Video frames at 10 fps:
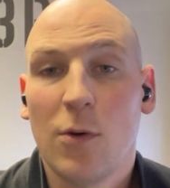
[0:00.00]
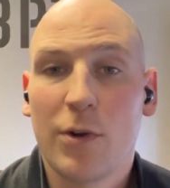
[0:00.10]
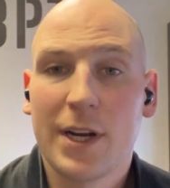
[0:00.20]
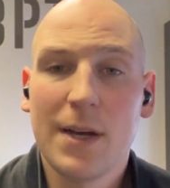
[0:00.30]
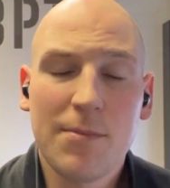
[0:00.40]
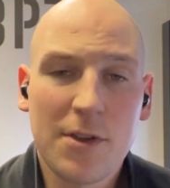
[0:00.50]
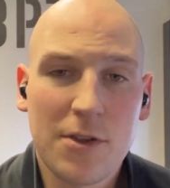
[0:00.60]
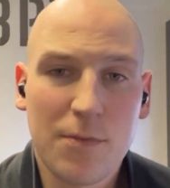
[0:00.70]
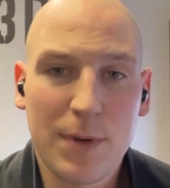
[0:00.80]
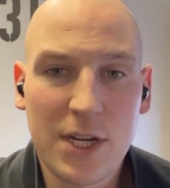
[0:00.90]
When it comes to
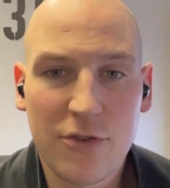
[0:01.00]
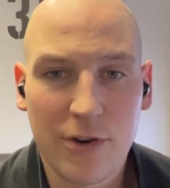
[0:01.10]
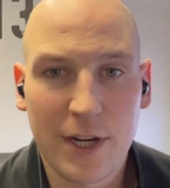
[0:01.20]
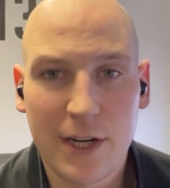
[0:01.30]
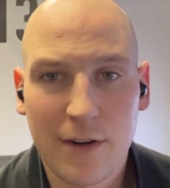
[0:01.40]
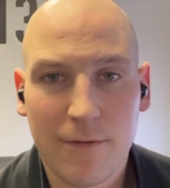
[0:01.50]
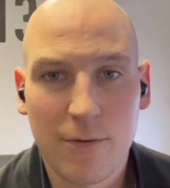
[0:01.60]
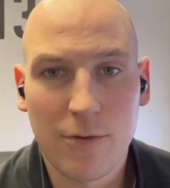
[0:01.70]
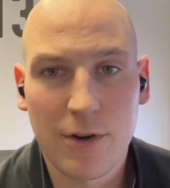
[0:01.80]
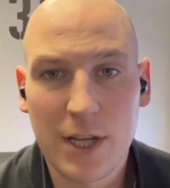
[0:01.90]
speed training
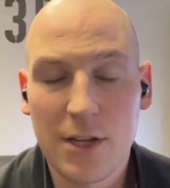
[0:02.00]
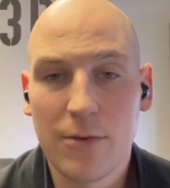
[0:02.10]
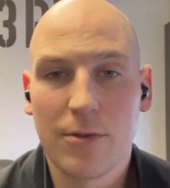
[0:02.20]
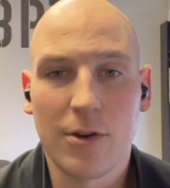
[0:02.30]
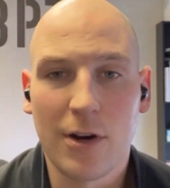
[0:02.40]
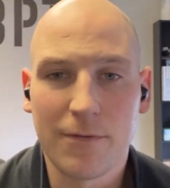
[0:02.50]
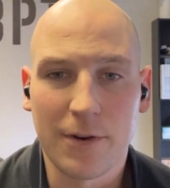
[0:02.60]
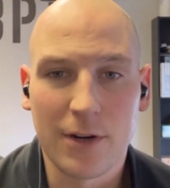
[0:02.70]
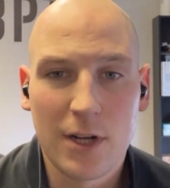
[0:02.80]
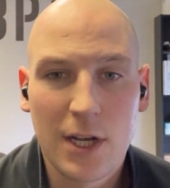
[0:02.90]
for the youth
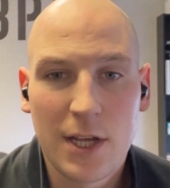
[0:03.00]
golfer,